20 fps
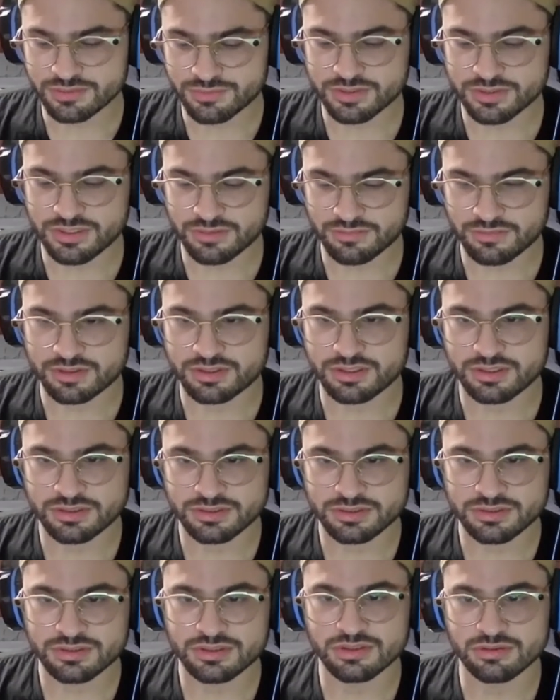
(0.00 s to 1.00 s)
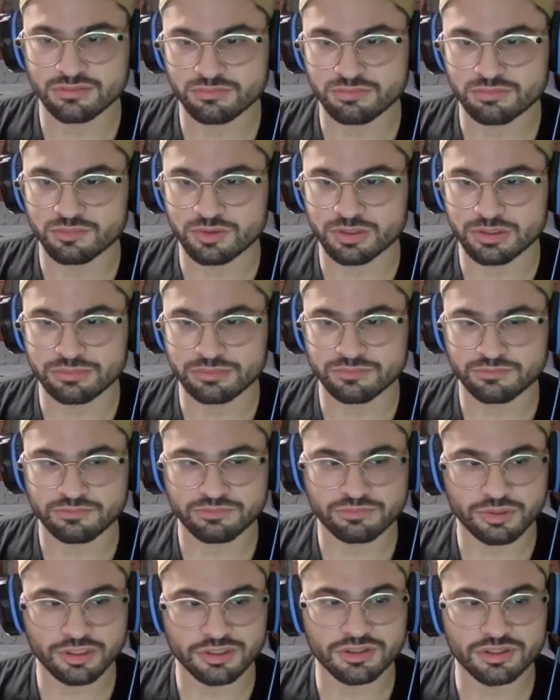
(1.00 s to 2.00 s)
definitely, a
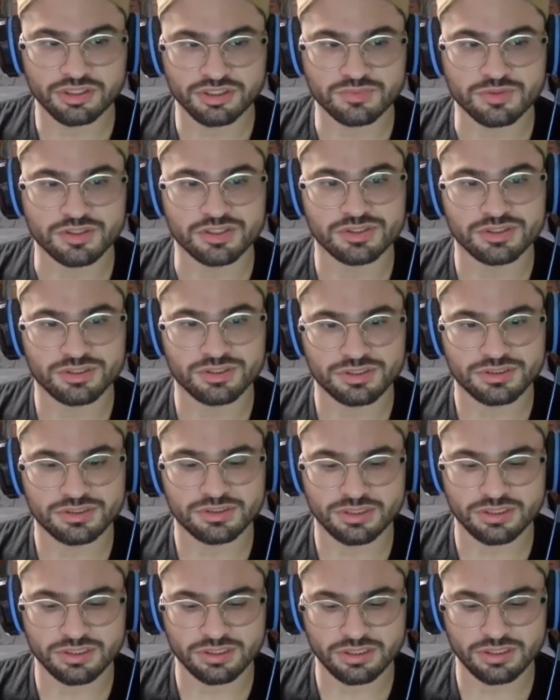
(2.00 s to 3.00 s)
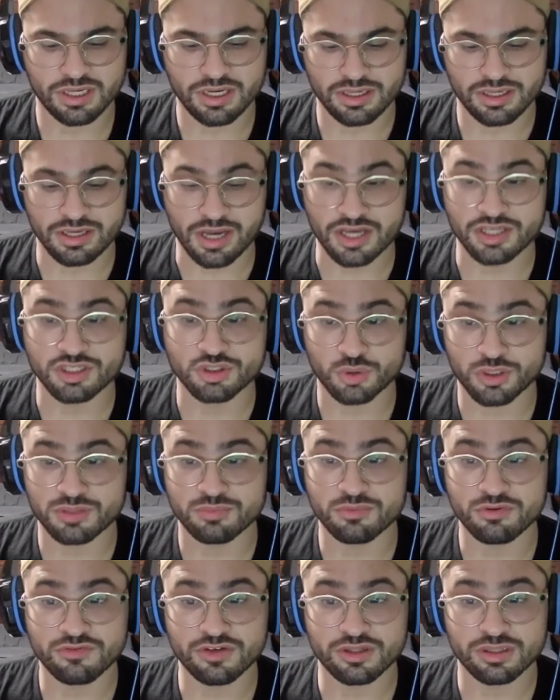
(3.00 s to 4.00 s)
pretty good experience. I enjoyed the
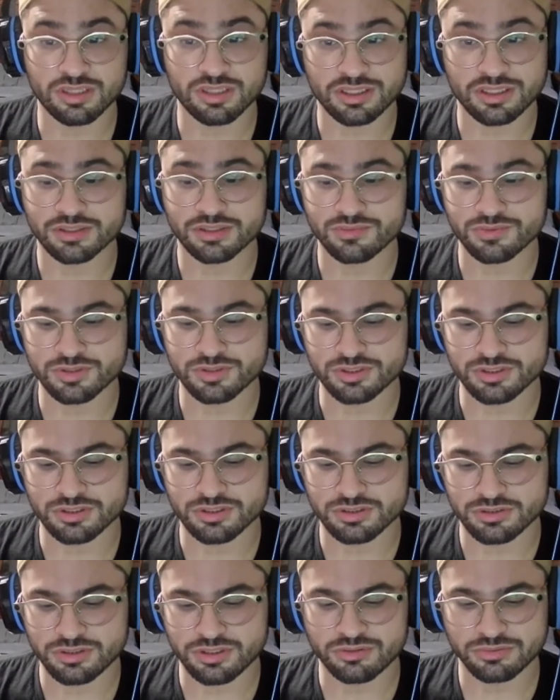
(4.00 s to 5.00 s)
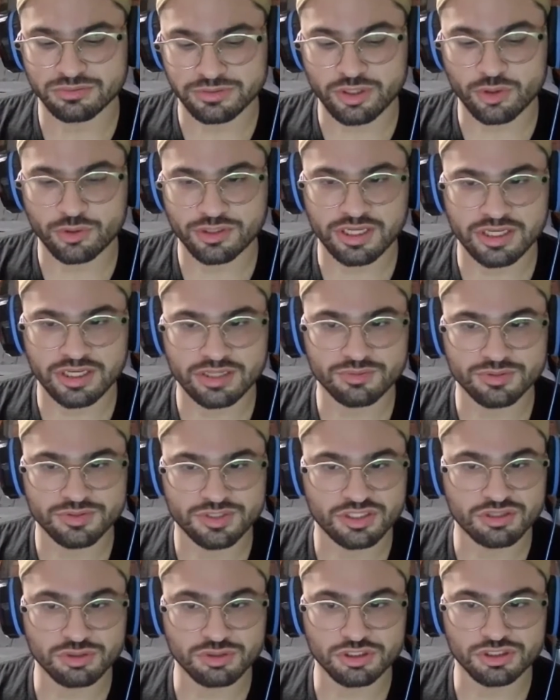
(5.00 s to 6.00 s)
movie a lot. It was good, knowing that it was in
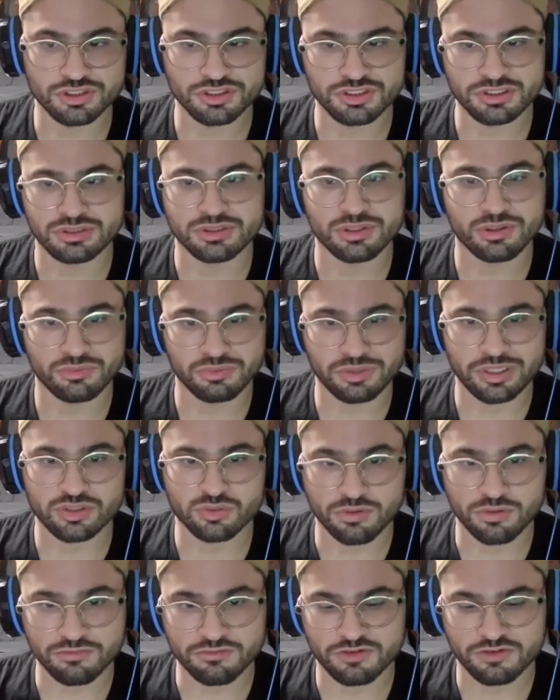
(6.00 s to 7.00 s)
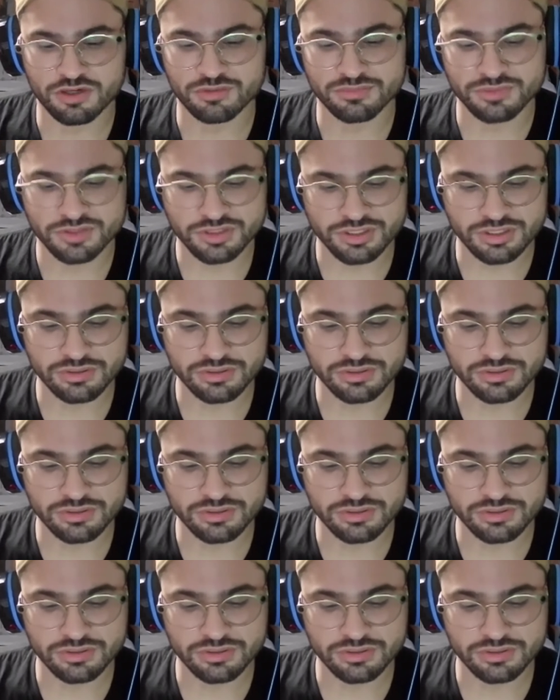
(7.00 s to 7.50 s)
New Jersey, that's where I'm from. So